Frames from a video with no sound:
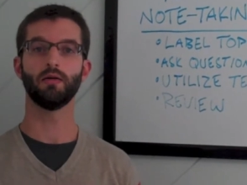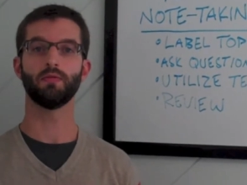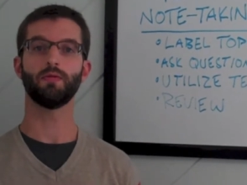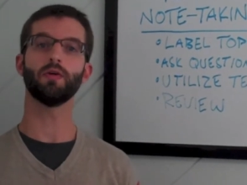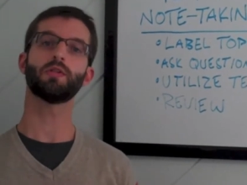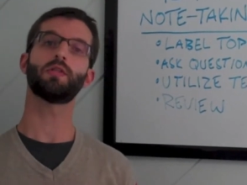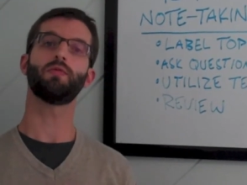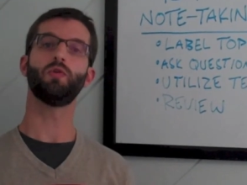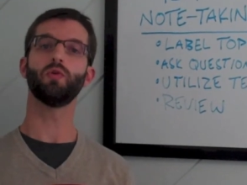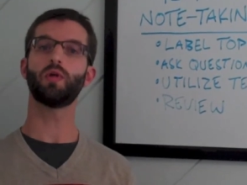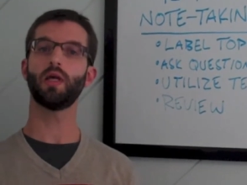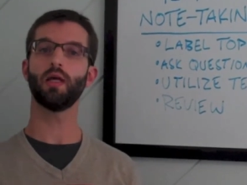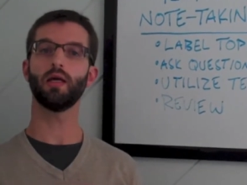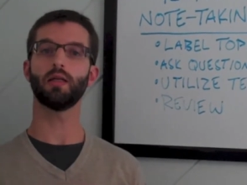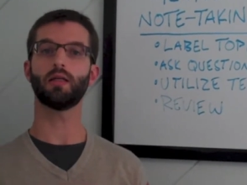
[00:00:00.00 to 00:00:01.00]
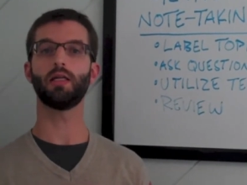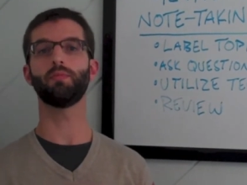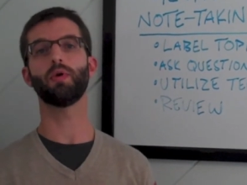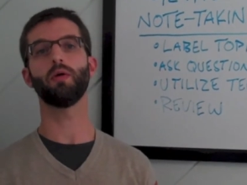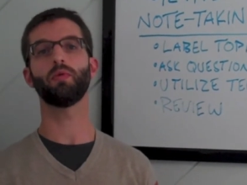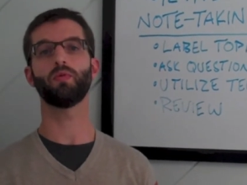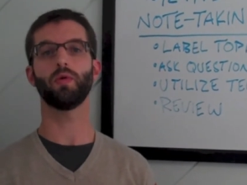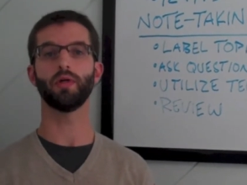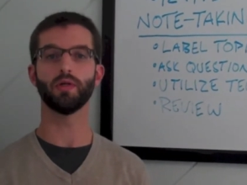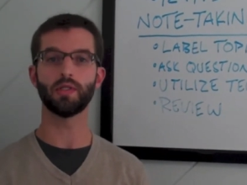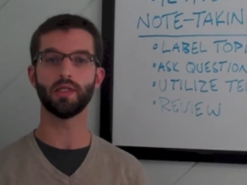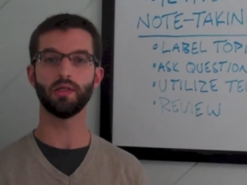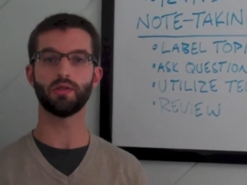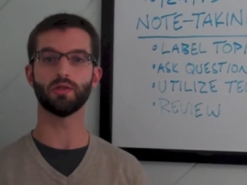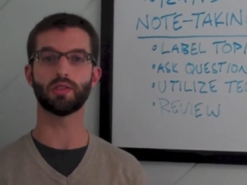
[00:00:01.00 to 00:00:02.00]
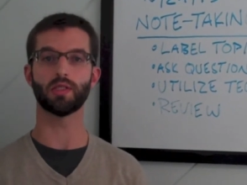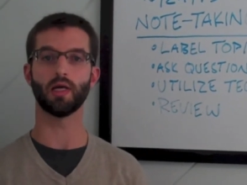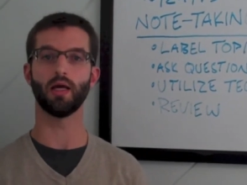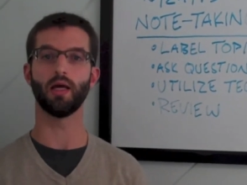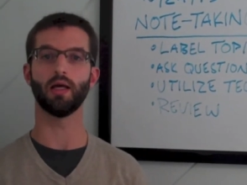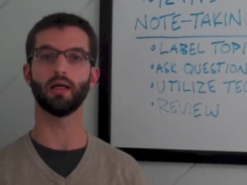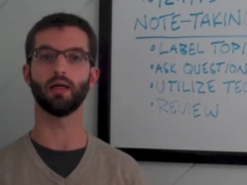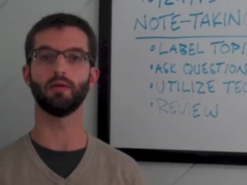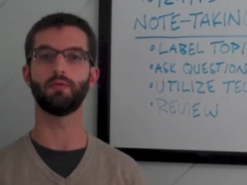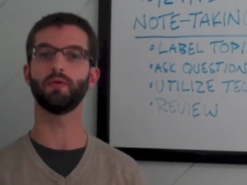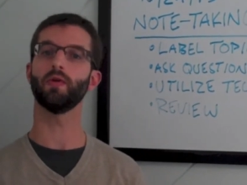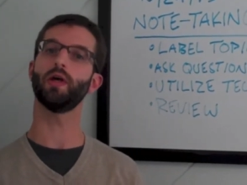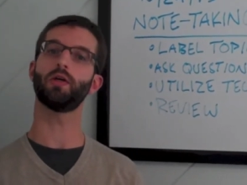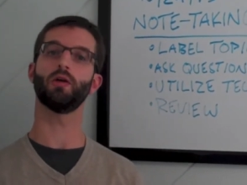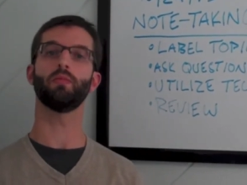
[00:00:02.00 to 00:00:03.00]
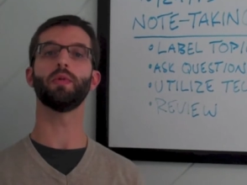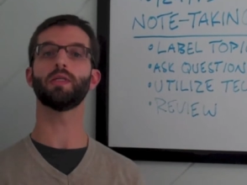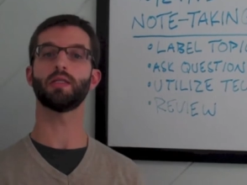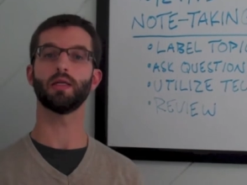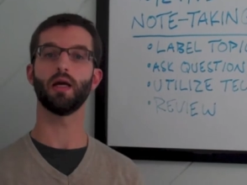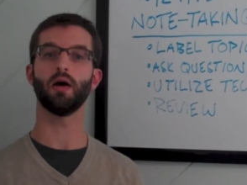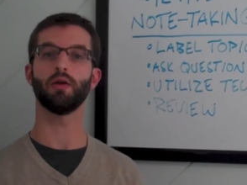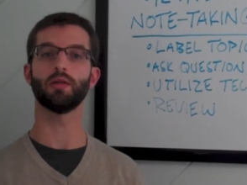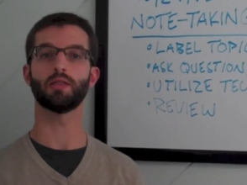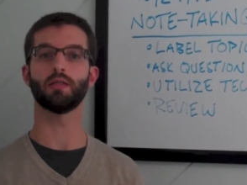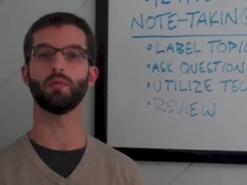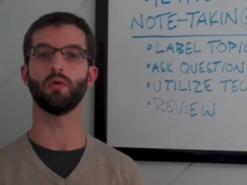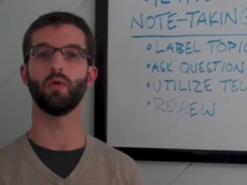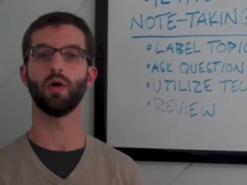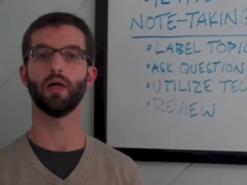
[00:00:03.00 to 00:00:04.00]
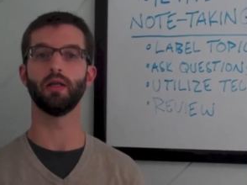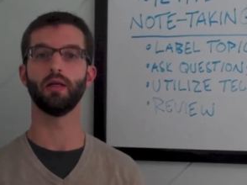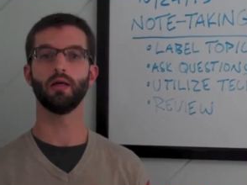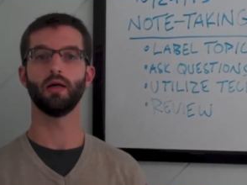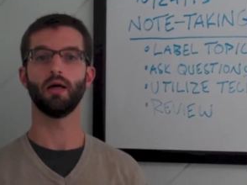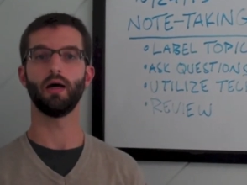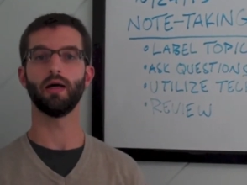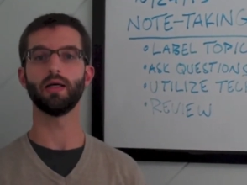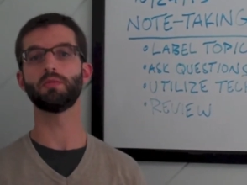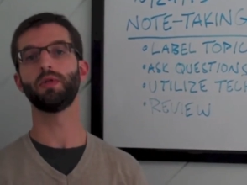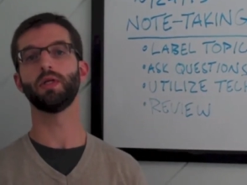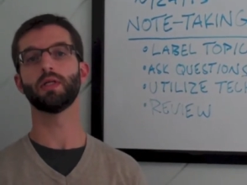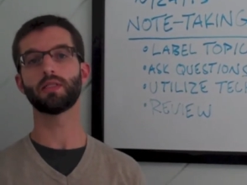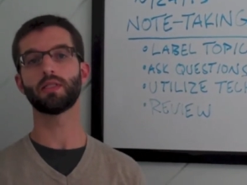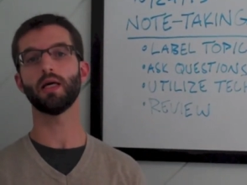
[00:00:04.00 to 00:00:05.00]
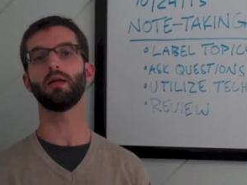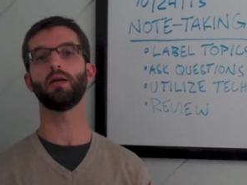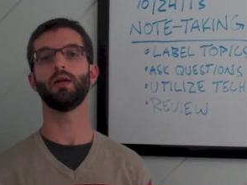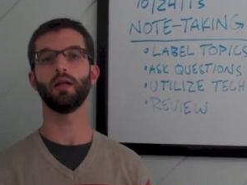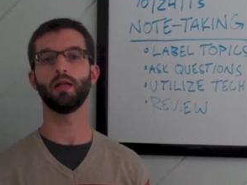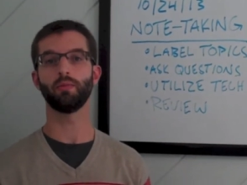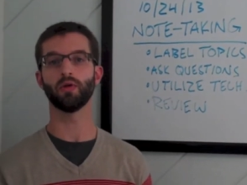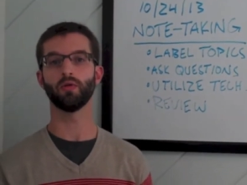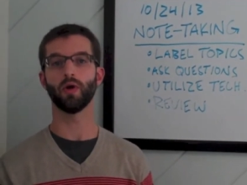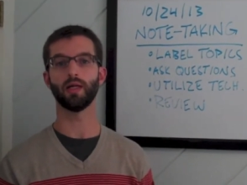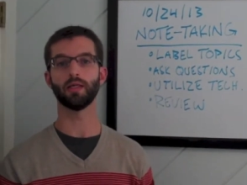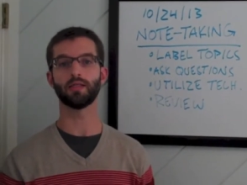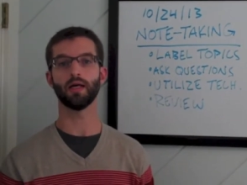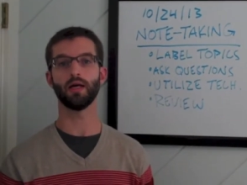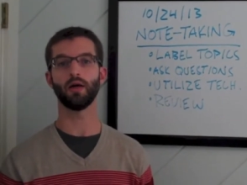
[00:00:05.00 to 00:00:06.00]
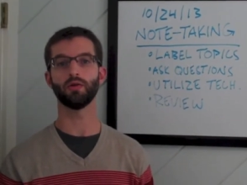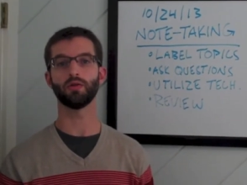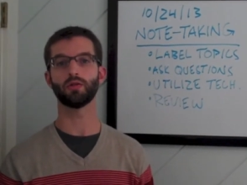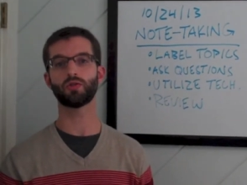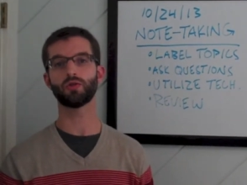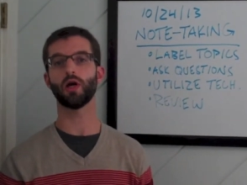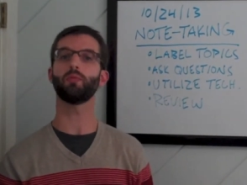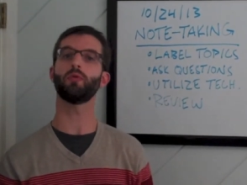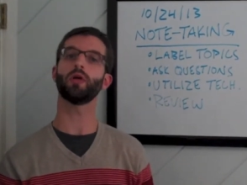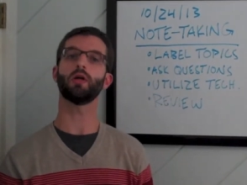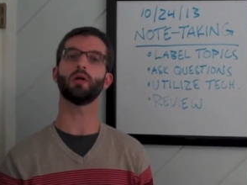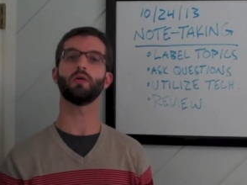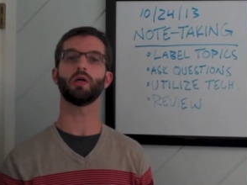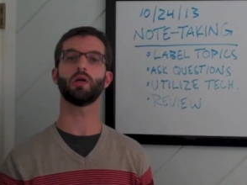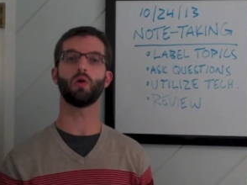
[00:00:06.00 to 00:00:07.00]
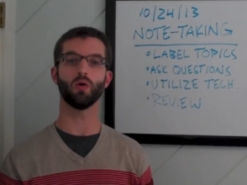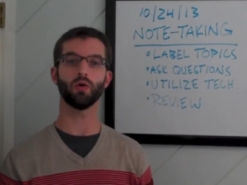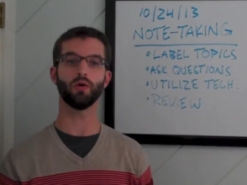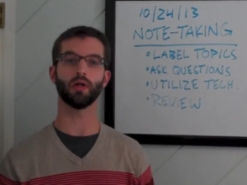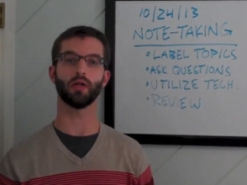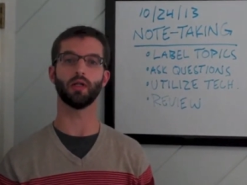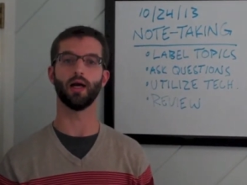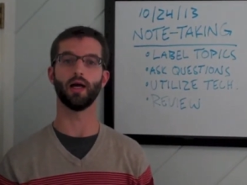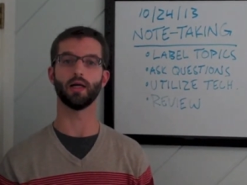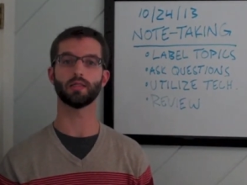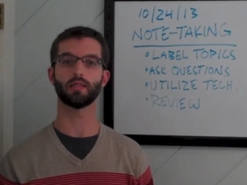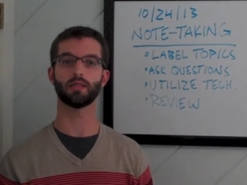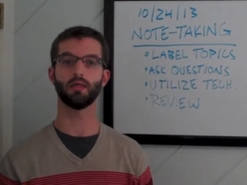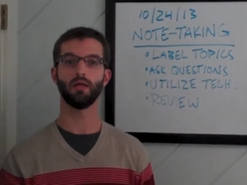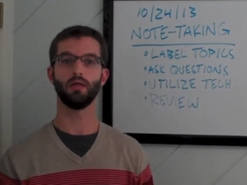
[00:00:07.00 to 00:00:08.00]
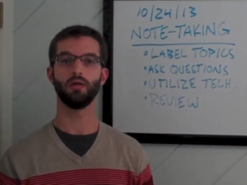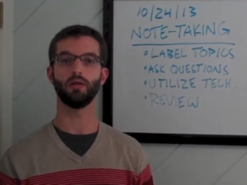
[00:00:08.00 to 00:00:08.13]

First, if you can't keep up with what your teacher's saying and feel like you're missing out on some of what uh, is being said and not able to write it down, try bringing a recorder to class.